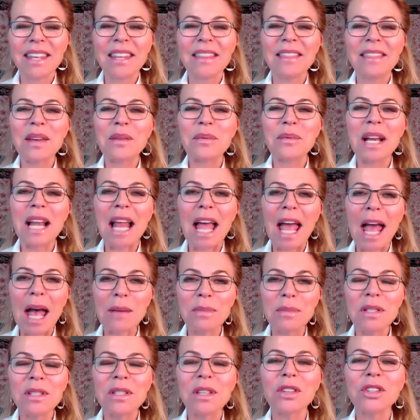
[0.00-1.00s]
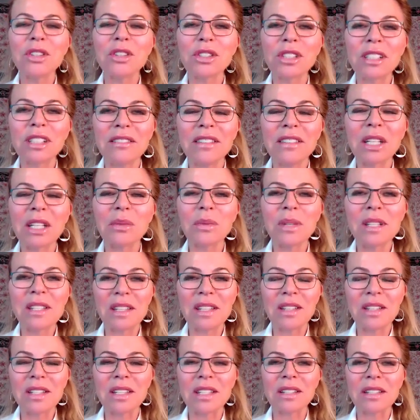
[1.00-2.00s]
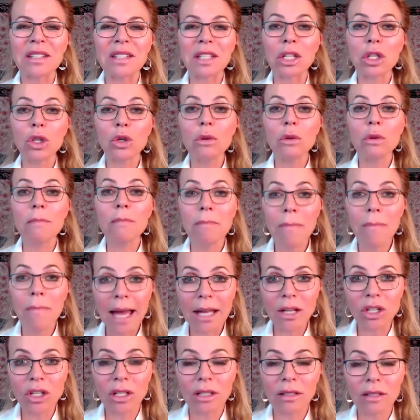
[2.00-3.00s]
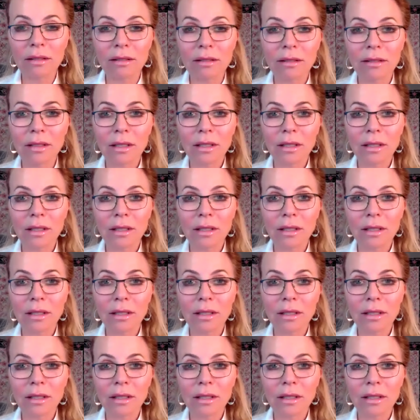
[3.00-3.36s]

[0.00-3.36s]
Then what happens is you're living in resistance. Can you imagine